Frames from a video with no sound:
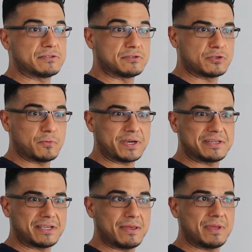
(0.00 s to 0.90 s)
And so by the
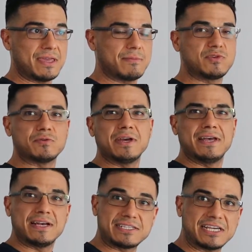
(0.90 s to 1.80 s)
time it came to
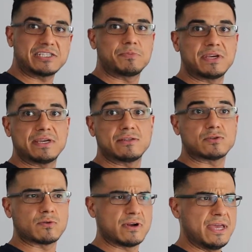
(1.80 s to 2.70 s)
assessments
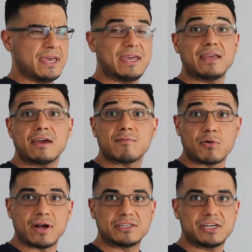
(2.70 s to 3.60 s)
or any kind of
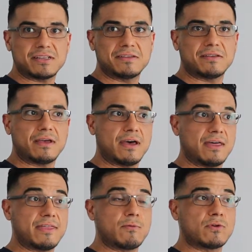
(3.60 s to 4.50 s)
project,
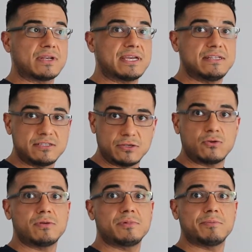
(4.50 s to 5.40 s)
they were
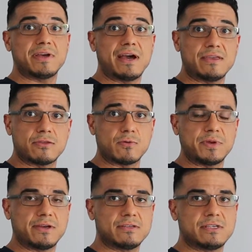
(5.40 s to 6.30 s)
considerably behind their
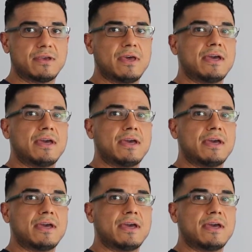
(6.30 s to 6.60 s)
peers.